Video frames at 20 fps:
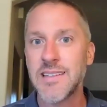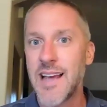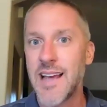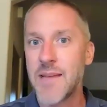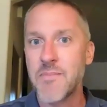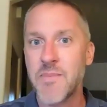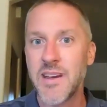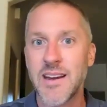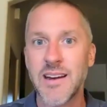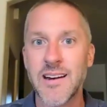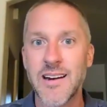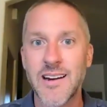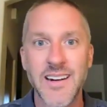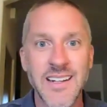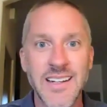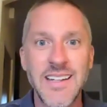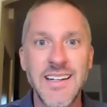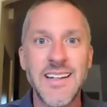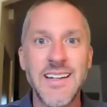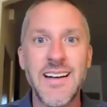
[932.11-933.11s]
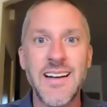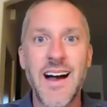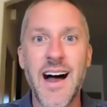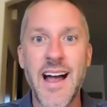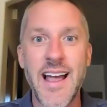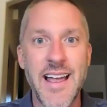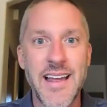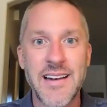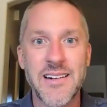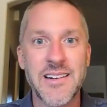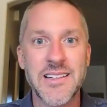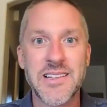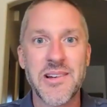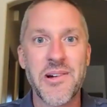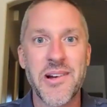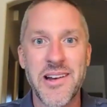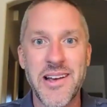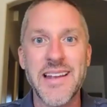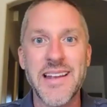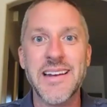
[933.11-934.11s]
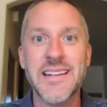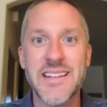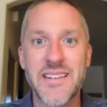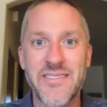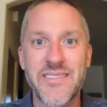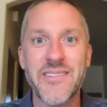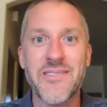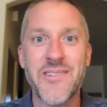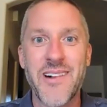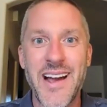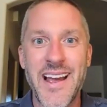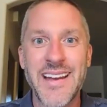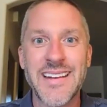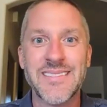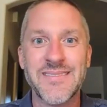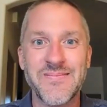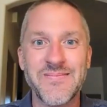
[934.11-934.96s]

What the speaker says: time here in Arizona in a different way.